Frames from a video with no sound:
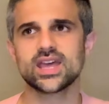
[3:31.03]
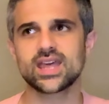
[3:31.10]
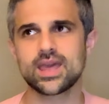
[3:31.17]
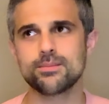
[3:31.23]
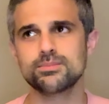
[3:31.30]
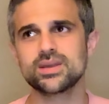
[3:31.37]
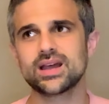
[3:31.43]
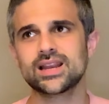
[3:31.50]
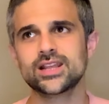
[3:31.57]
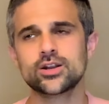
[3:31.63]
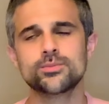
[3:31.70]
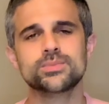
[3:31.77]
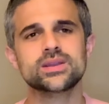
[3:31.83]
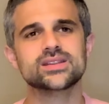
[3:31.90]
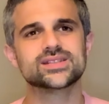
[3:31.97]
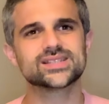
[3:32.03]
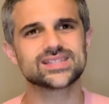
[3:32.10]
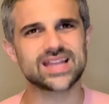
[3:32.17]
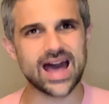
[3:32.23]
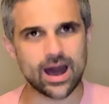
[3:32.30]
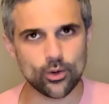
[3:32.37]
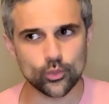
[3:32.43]
can be a little bit
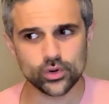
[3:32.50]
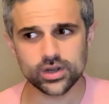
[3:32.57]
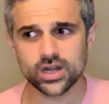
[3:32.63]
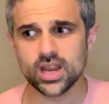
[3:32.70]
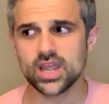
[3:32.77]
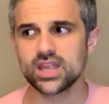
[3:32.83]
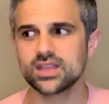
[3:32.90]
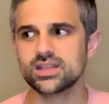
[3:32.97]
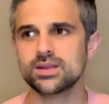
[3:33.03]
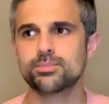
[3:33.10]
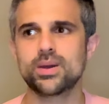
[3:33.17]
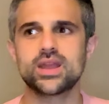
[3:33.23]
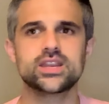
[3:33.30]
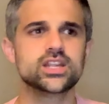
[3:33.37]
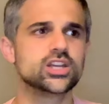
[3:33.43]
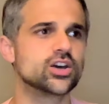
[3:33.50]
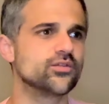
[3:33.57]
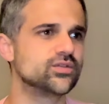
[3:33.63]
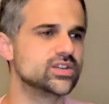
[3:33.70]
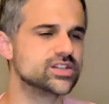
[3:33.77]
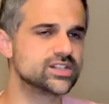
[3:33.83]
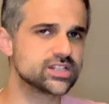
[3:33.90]
sour depending
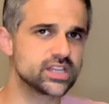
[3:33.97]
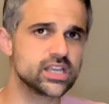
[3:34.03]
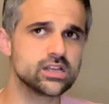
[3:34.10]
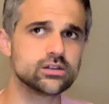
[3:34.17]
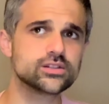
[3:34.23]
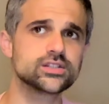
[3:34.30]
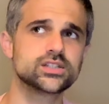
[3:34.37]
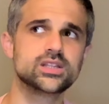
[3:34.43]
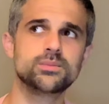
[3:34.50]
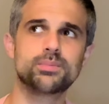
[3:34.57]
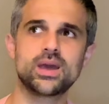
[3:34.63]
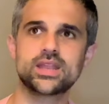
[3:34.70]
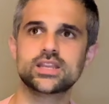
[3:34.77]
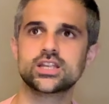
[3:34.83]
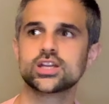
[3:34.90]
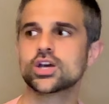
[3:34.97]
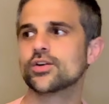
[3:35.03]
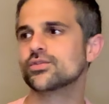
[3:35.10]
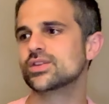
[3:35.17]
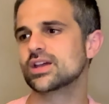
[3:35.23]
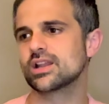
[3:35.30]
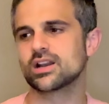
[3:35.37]
on the skills, depending
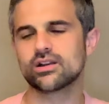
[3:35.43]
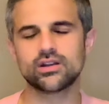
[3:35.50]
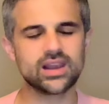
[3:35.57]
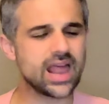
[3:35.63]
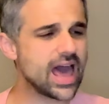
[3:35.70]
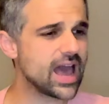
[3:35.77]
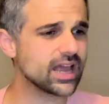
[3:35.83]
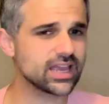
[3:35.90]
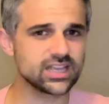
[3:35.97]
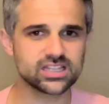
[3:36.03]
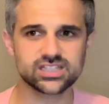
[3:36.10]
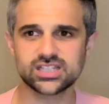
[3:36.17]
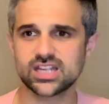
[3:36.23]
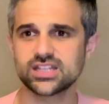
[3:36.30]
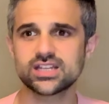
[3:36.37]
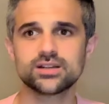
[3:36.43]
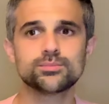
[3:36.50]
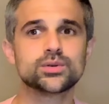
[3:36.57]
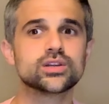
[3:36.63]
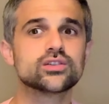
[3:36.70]
of the luck, etc.